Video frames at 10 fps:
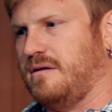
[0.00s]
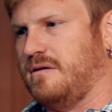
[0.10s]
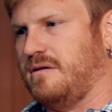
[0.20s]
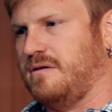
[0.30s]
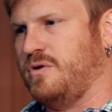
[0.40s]

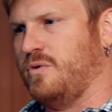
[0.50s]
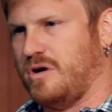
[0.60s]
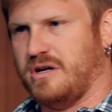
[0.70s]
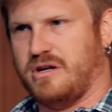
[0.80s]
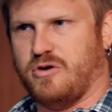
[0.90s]
if you
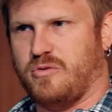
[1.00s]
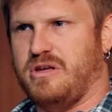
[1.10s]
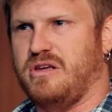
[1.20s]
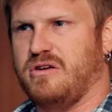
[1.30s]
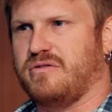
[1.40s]
want to know
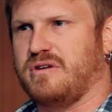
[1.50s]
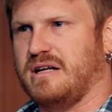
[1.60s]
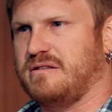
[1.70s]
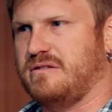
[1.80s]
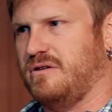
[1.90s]
me, you've
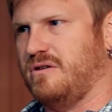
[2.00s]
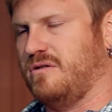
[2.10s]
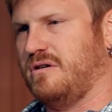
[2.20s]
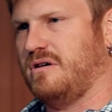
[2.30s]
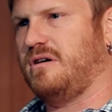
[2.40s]
got to know
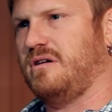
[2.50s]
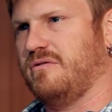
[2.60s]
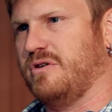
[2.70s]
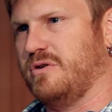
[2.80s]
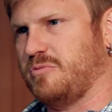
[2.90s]
all of
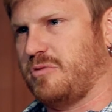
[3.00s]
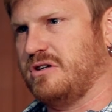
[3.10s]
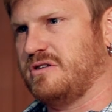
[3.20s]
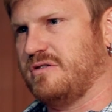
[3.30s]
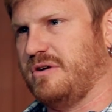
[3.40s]
those
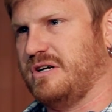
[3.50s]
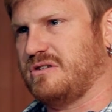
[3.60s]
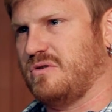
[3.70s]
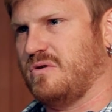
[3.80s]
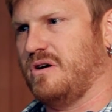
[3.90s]
parts of my
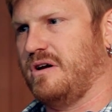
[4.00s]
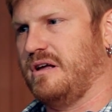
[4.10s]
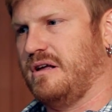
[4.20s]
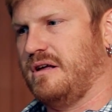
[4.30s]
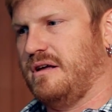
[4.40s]
story.
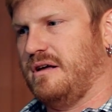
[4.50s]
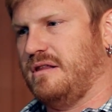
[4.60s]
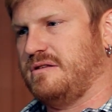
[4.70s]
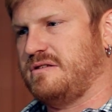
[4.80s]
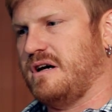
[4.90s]

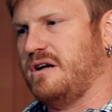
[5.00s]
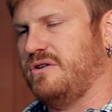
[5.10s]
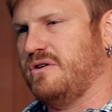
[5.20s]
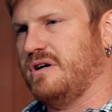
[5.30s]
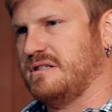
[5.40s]
And Seattle
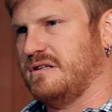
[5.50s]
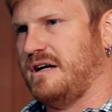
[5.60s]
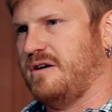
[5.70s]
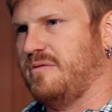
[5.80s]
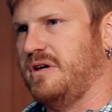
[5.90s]
U has
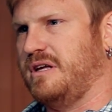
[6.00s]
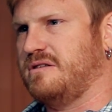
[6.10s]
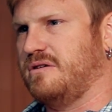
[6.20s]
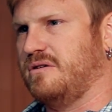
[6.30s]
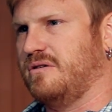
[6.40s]
allowed me
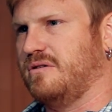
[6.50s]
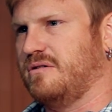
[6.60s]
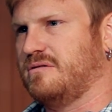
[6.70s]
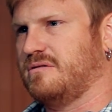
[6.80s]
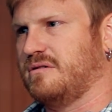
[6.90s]
to
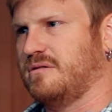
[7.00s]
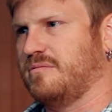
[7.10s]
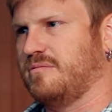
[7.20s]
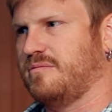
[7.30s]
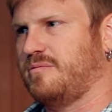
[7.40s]

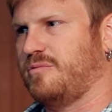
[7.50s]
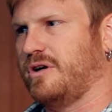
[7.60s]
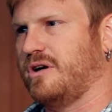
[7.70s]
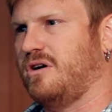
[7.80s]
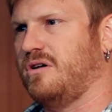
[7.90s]
bring
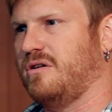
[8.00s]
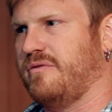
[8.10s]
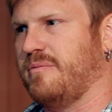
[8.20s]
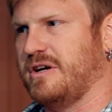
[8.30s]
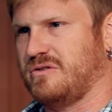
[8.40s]
all of
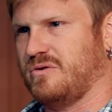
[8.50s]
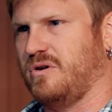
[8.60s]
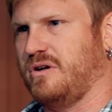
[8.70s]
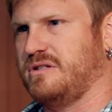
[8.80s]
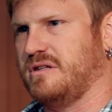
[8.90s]
my
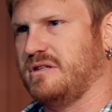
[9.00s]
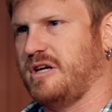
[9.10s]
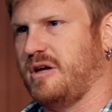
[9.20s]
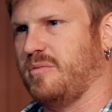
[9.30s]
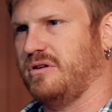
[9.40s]
story to the
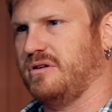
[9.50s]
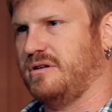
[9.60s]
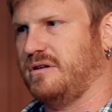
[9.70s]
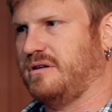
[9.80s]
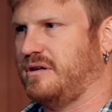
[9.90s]
table
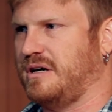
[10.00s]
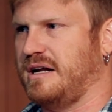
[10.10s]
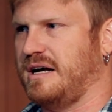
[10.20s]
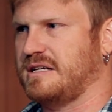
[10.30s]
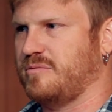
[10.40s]
and not
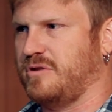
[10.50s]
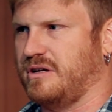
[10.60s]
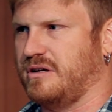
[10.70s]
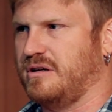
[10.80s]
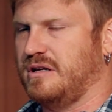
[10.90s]
ask me
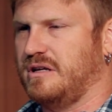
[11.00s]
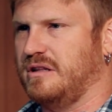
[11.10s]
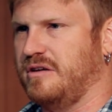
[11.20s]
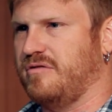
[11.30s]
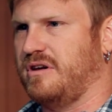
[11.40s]
to
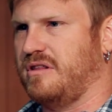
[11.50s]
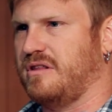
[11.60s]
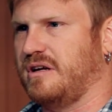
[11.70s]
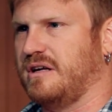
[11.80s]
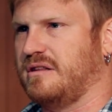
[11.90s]
leave
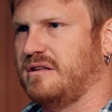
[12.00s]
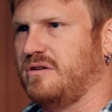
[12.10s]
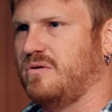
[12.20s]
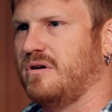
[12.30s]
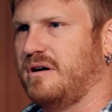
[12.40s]
anything at the
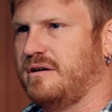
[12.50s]
door.